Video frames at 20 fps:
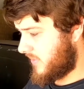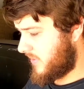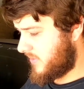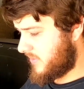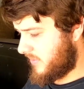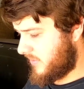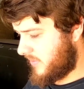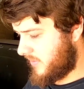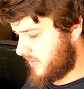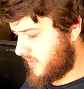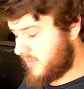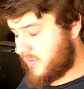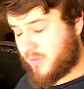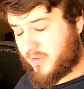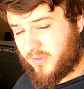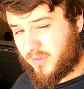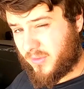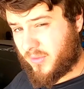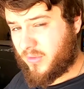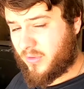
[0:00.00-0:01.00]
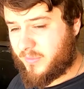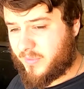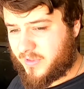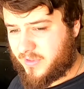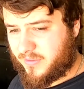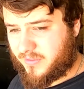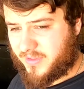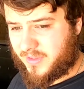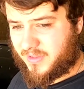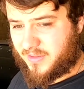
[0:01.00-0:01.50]
the exhaust. I'm not going to call me
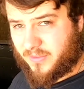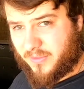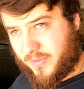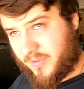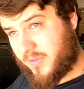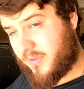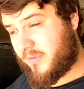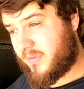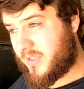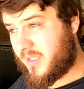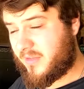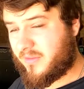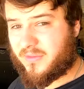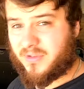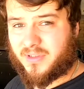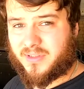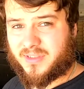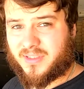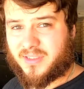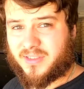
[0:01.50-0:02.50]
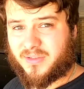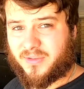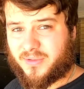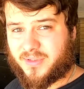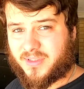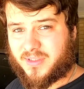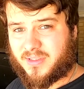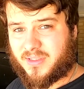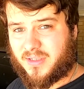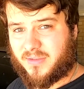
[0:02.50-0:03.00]
doing the exhaust, because obviously everyone's
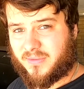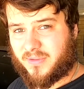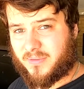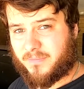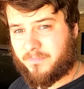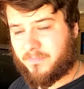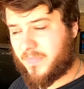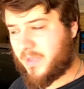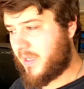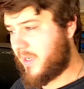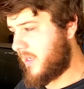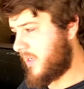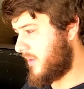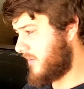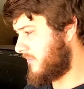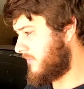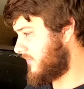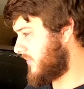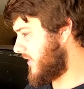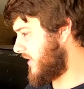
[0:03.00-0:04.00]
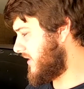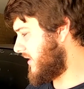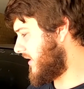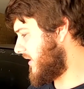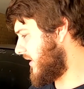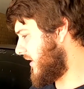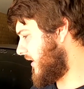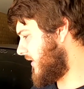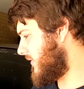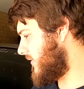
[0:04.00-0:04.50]
exhaust is different. Bleed the
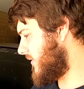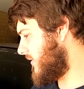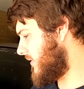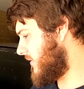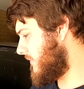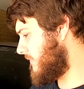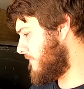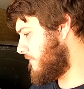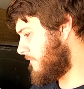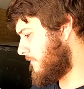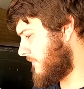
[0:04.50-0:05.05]
clutch, and